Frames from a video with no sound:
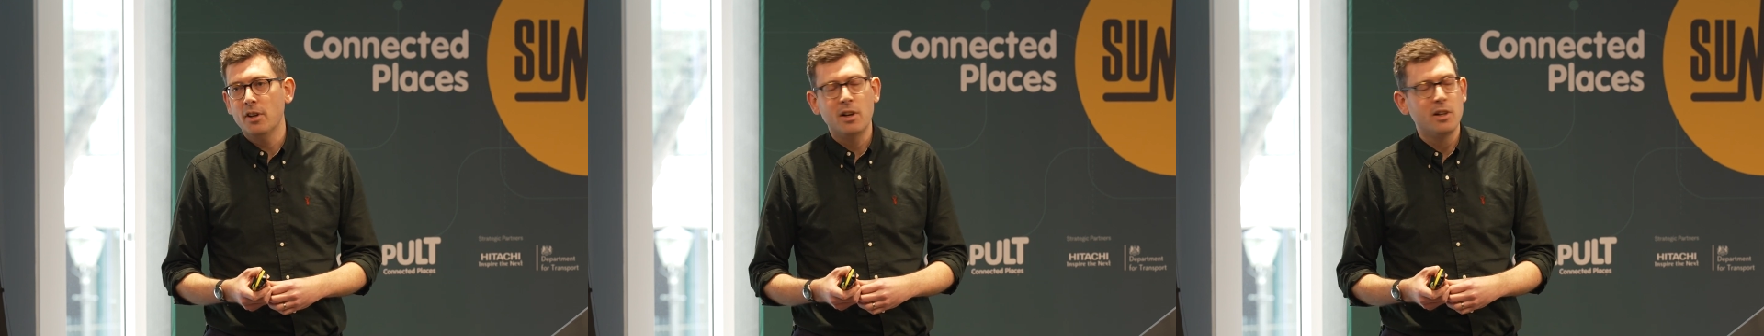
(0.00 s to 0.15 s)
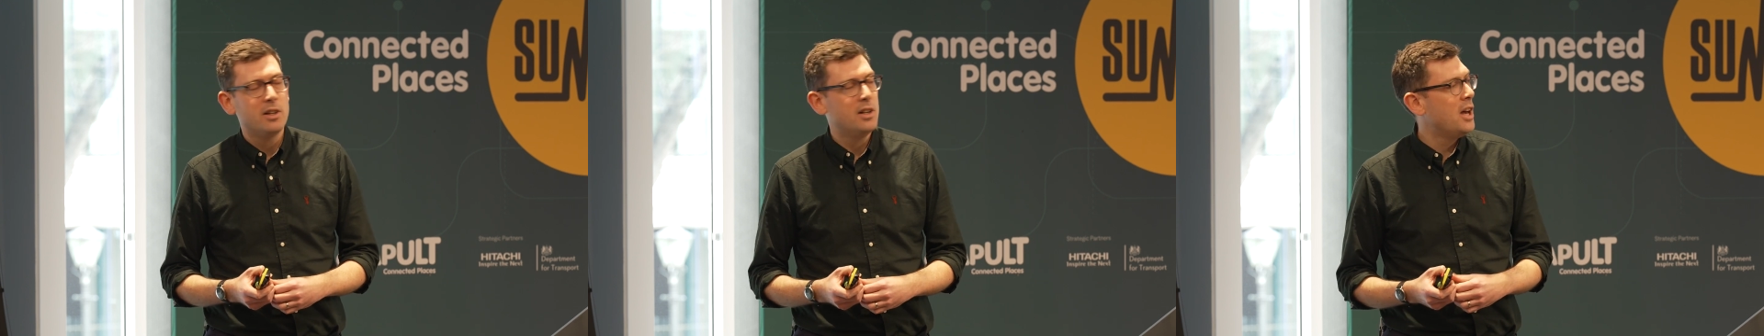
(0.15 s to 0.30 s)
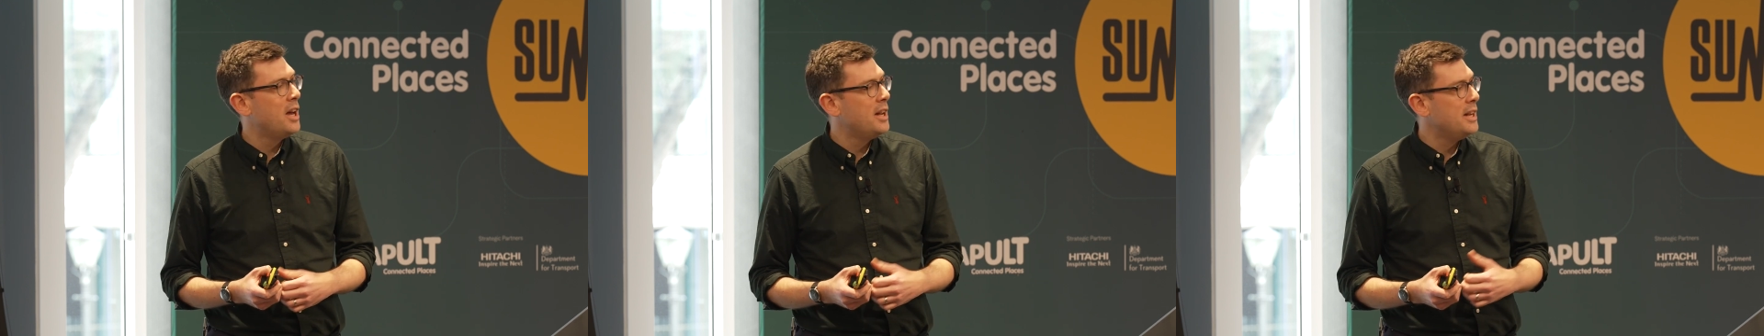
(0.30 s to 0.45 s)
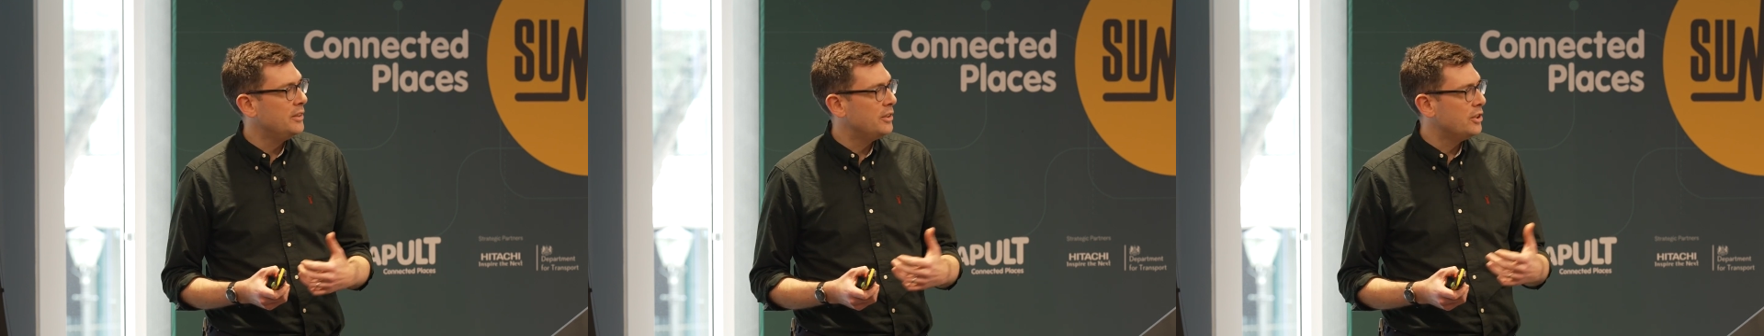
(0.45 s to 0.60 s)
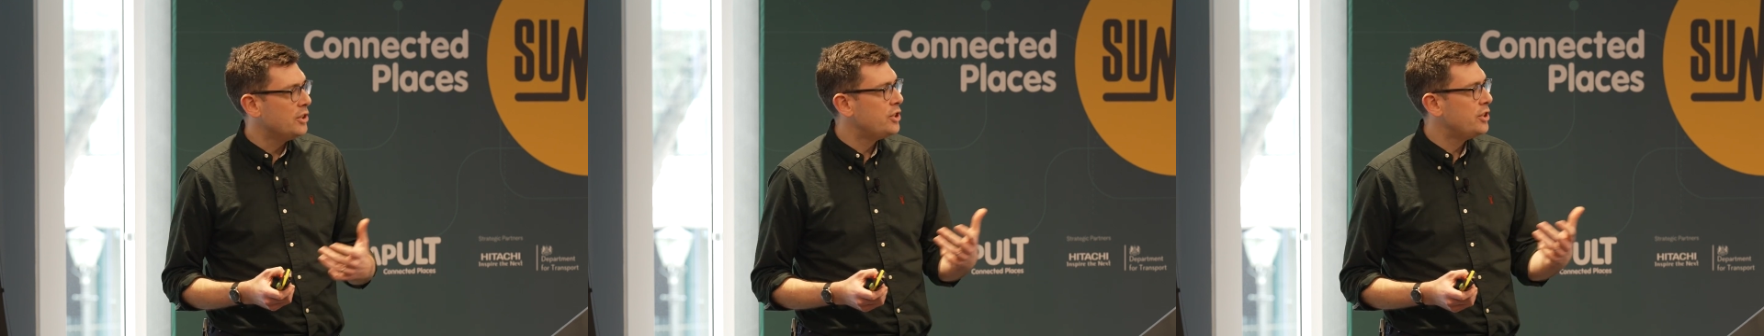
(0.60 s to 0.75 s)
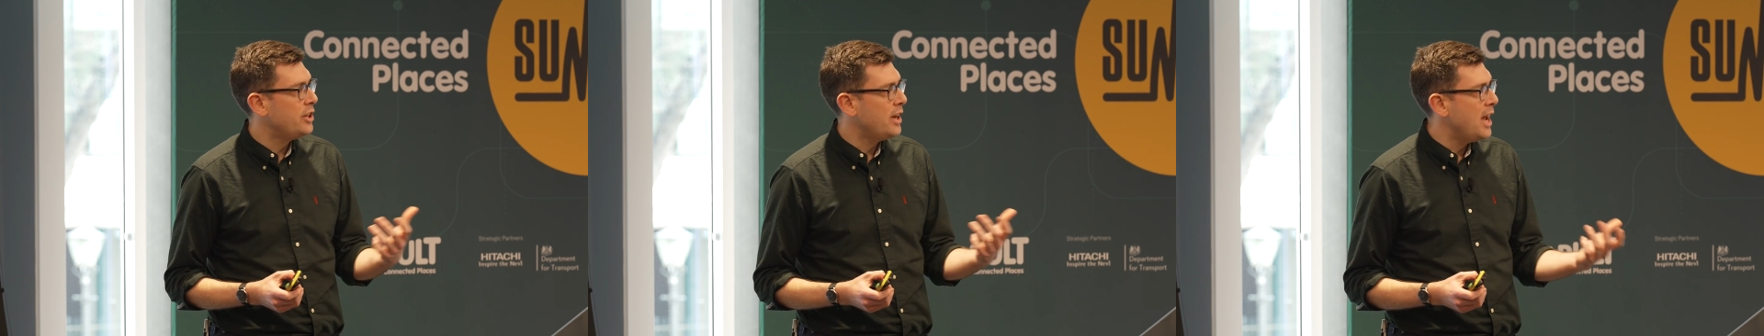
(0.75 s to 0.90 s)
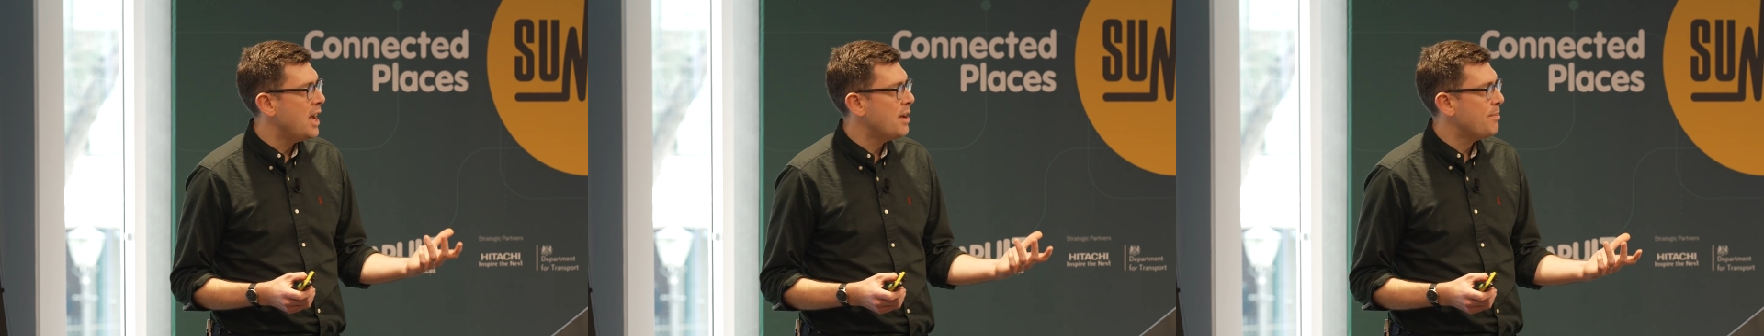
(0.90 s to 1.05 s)
are learning to
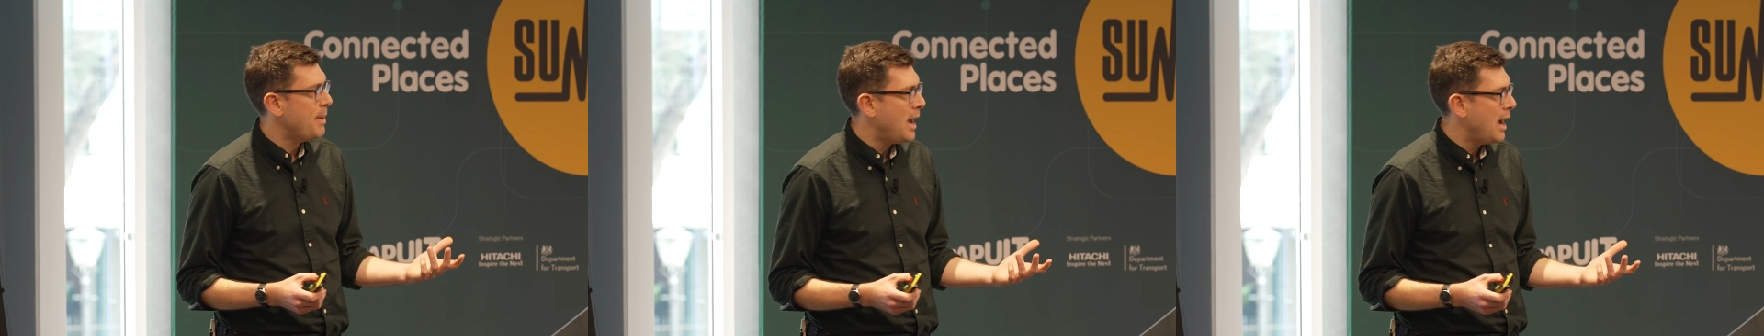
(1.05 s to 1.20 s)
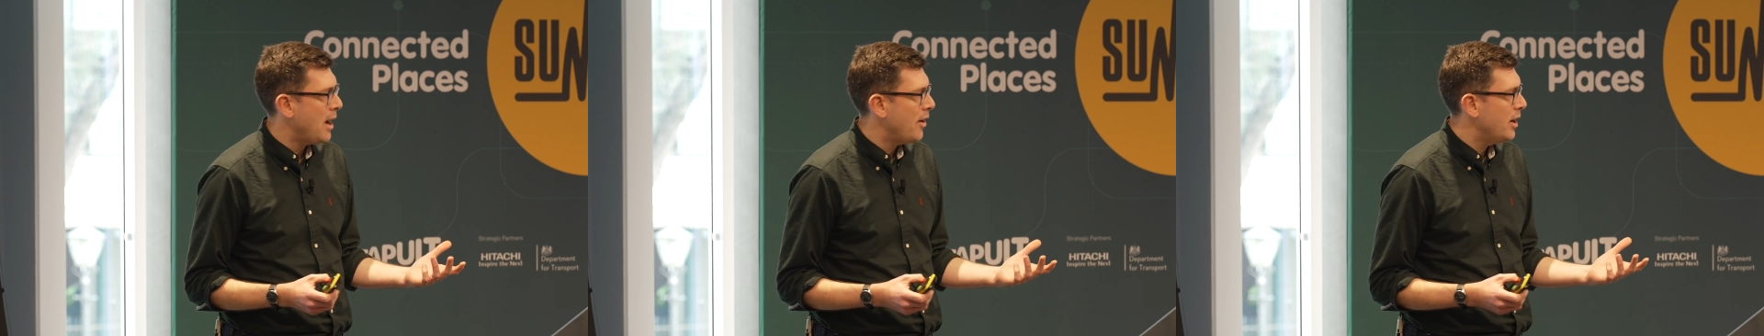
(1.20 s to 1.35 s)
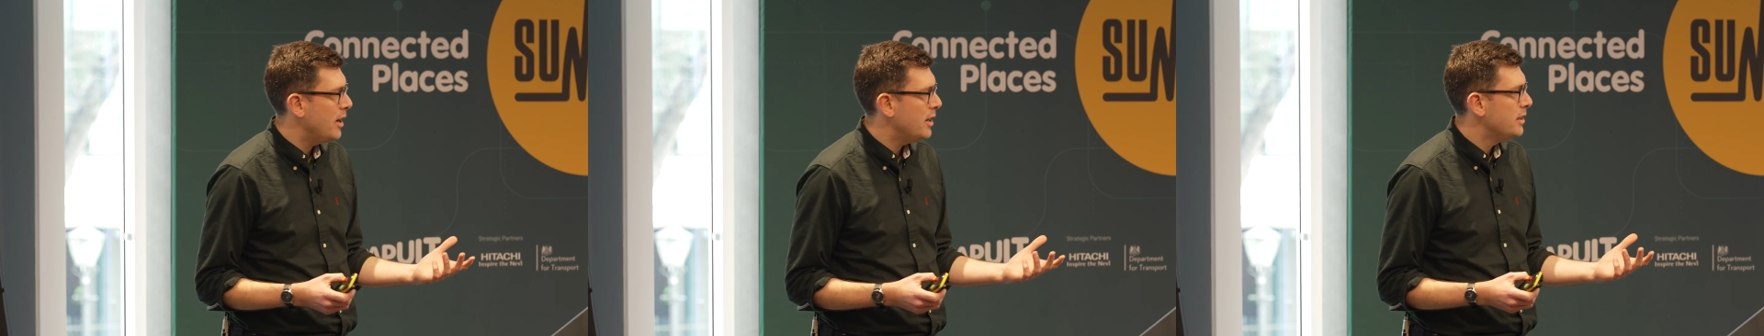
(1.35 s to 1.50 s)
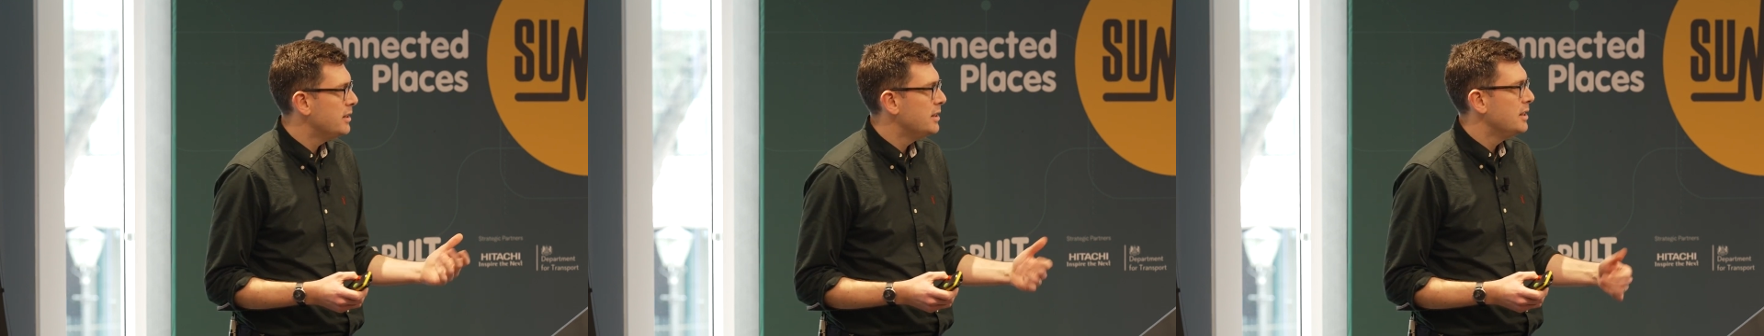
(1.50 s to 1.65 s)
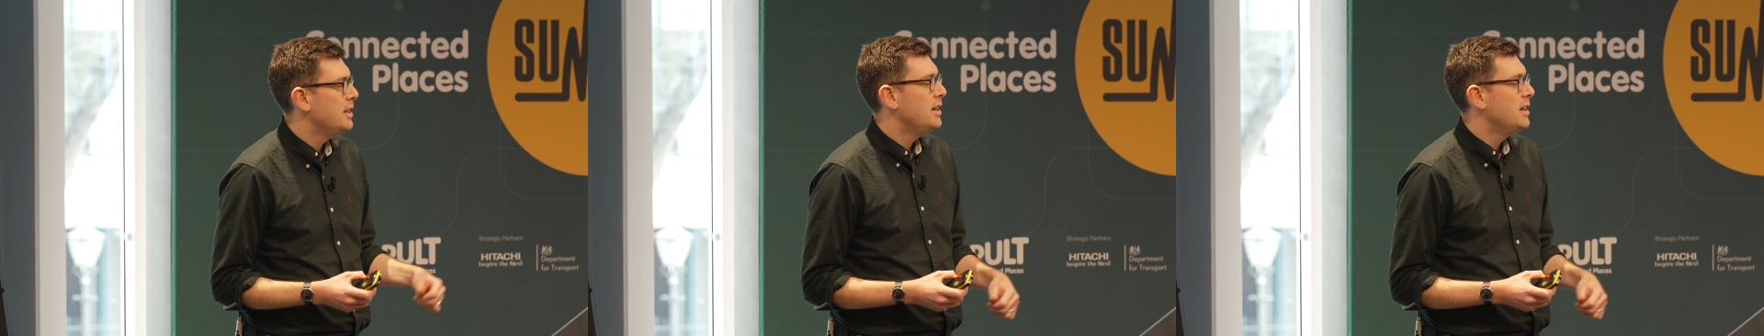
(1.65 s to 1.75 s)
share power,